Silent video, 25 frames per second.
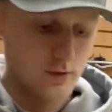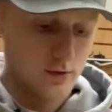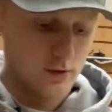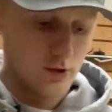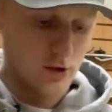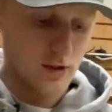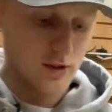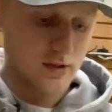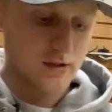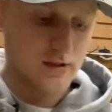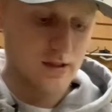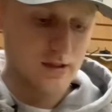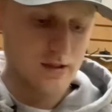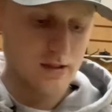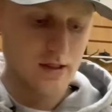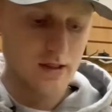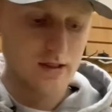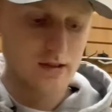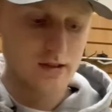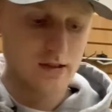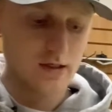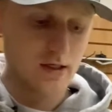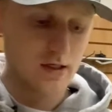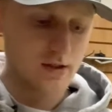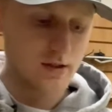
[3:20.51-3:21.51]
as
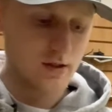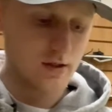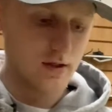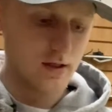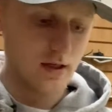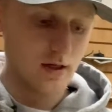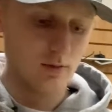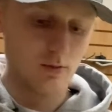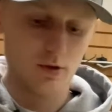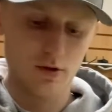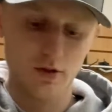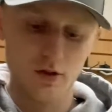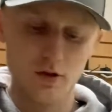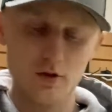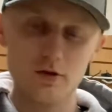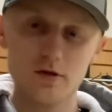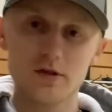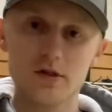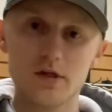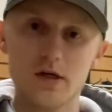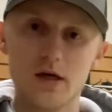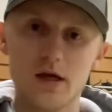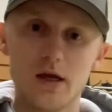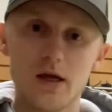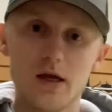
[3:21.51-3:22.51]
easy as you did with
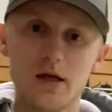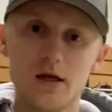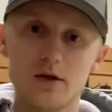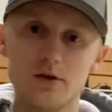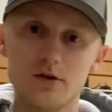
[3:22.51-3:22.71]
loosening it.